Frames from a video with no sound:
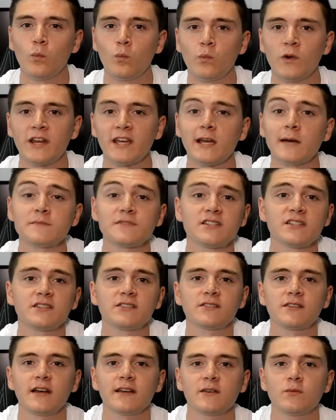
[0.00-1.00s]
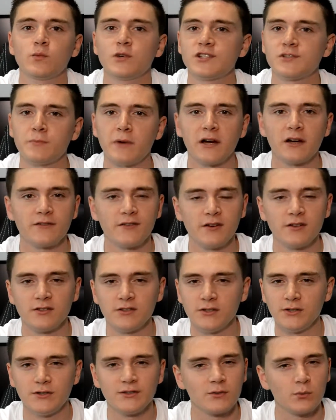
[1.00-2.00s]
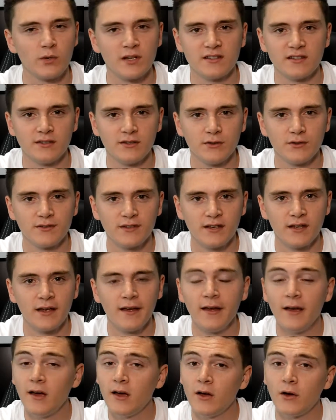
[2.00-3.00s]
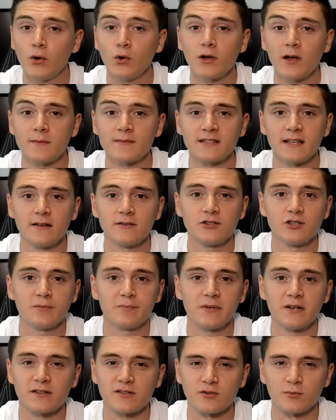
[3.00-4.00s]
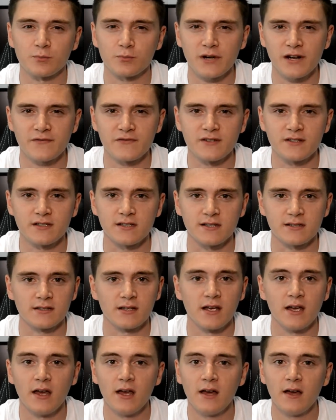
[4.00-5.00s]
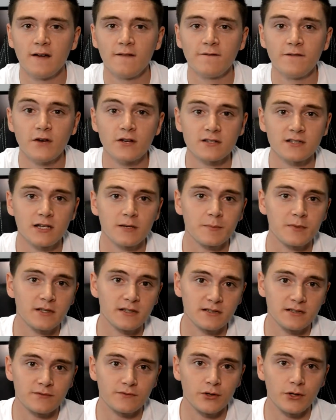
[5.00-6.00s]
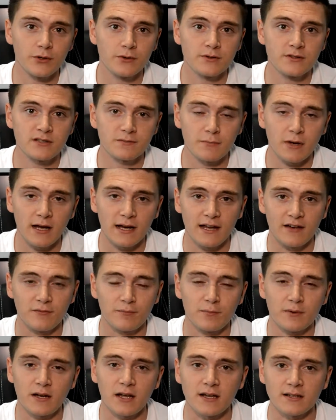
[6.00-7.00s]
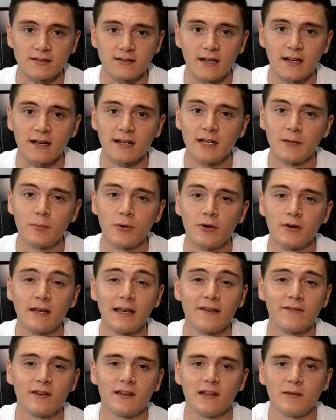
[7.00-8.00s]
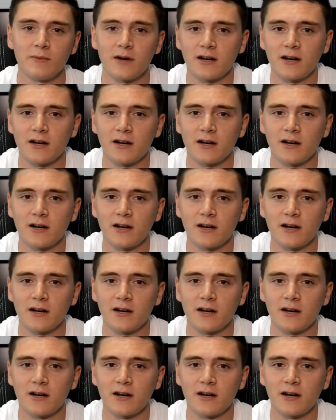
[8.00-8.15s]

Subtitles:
When it comes to deciding which microphones to use and when to use it, it all comes down to your personal preferences. First up is the Rode Smartlav Plus. A clip-on lavalier